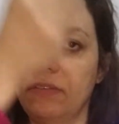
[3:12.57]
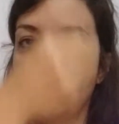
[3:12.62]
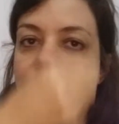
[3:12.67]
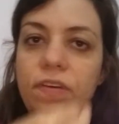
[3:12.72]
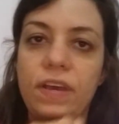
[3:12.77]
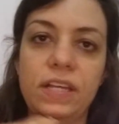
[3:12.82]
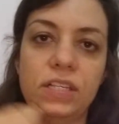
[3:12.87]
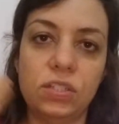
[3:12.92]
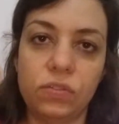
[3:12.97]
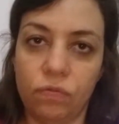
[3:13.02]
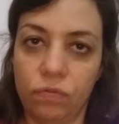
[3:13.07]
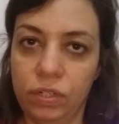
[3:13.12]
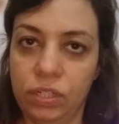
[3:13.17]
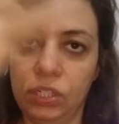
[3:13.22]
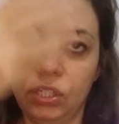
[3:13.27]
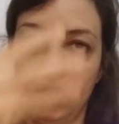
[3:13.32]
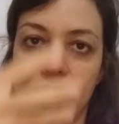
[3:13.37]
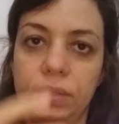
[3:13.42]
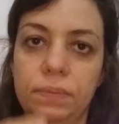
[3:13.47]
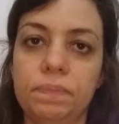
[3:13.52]
face
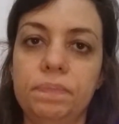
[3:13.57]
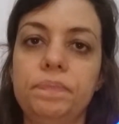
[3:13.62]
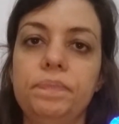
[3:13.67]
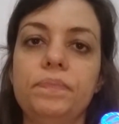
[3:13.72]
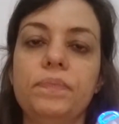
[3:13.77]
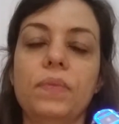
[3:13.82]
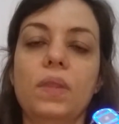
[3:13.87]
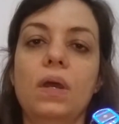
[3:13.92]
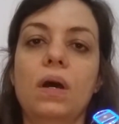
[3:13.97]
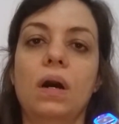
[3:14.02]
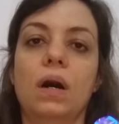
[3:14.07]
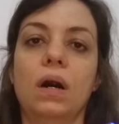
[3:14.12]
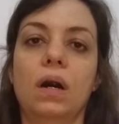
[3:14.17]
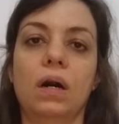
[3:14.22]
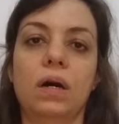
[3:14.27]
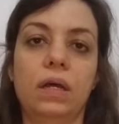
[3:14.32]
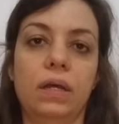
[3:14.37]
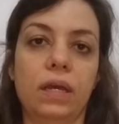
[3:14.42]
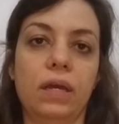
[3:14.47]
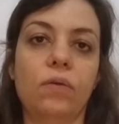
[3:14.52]
region.
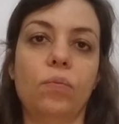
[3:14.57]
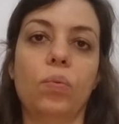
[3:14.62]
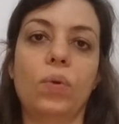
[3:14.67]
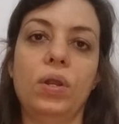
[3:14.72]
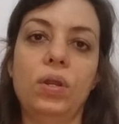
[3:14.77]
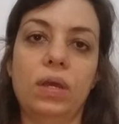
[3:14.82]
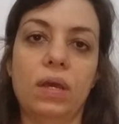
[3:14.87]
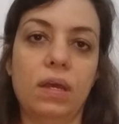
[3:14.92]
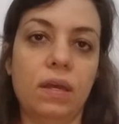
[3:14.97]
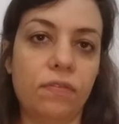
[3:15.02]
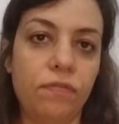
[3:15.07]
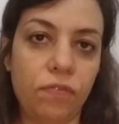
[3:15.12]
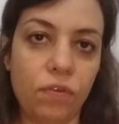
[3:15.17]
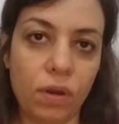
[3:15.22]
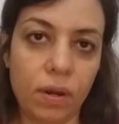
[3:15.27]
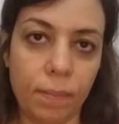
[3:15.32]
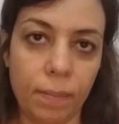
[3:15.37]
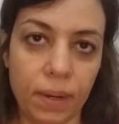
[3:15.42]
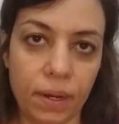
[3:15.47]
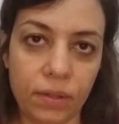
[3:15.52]
And if
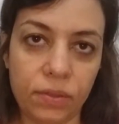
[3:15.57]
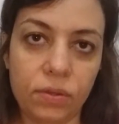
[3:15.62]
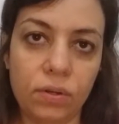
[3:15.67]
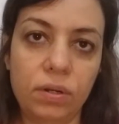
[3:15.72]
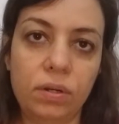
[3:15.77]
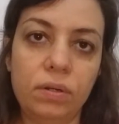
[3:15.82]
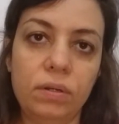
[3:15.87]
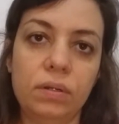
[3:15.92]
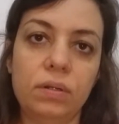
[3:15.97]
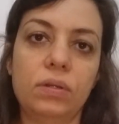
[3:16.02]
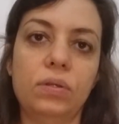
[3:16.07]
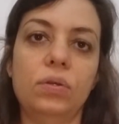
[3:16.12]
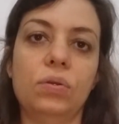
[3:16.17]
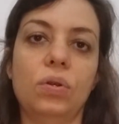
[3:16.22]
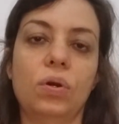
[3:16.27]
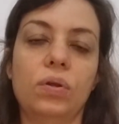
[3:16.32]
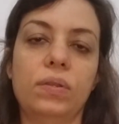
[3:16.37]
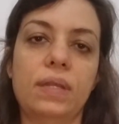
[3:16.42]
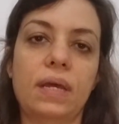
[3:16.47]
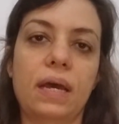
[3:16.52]
you're a mother, you
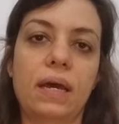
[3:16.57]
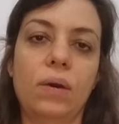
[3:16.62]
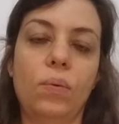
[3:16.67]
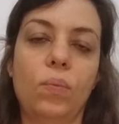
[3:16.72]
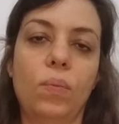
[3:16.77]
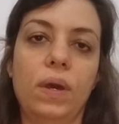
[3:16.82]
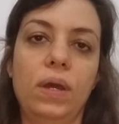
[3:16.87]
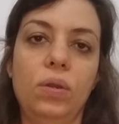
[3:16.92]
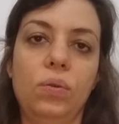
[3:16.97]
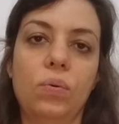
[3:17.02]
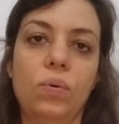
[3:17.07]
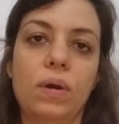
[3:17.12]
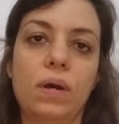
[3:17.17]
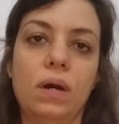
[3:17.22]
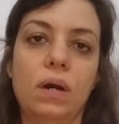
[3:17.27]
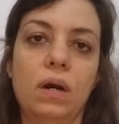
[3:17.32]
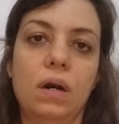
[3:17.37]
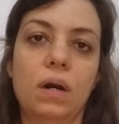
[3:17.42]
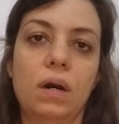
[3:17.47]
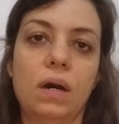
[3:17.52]
know that when you
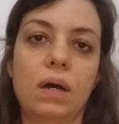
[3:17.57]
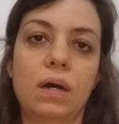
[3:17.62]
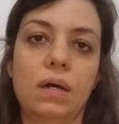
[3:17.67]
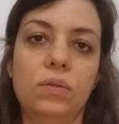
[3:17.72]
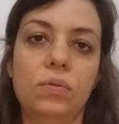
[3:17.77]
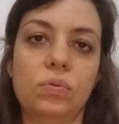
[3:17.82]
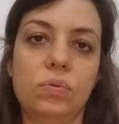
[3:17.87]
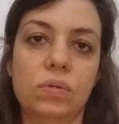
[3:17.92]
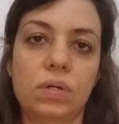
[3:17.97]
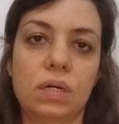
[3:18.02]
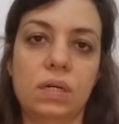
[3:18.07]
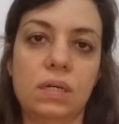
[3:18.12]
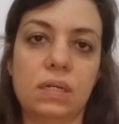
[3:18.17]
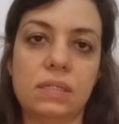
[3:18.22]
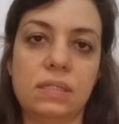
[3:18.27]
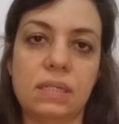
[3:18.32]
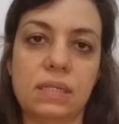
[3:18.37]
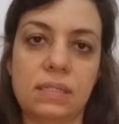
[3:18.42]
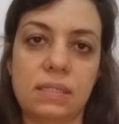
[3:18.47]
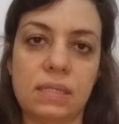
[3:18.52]
do a
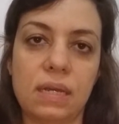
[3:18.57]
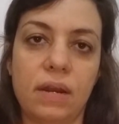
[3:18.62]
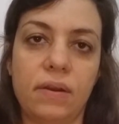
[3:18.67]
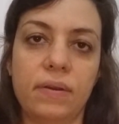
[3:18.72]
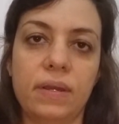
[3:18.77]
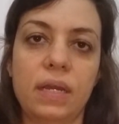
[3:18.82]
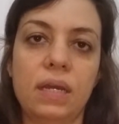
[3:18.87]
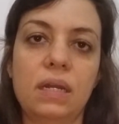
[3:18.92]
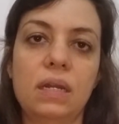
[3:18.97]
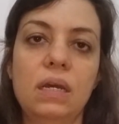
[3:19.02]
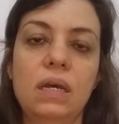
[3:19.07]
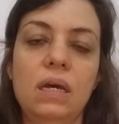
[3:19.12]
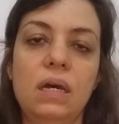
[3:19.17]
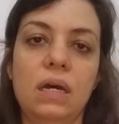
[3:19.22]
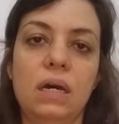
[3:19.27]
cesarean,